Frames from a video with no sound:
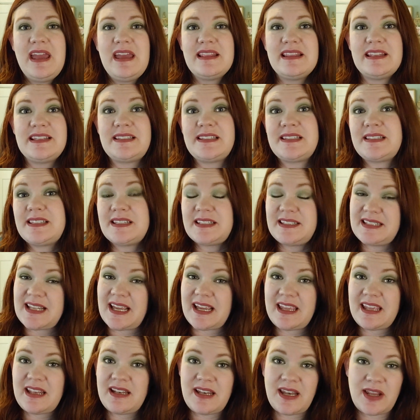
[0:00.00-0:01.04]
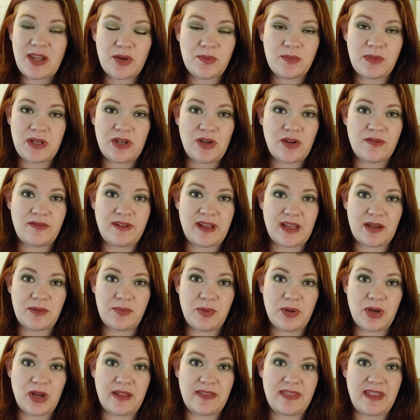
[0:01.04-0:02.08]
This is the second Naomi Novik
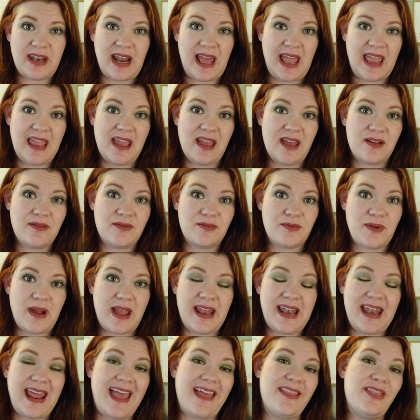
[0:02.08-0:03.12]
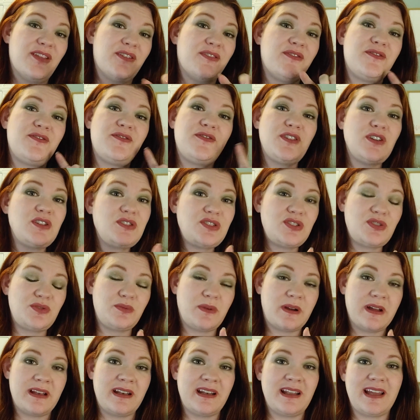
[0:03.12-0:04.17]
book that I have read, and the first
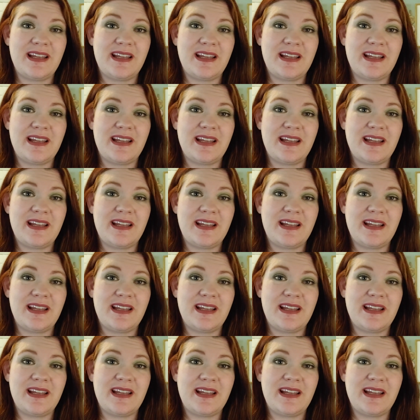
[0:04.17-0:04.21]
one,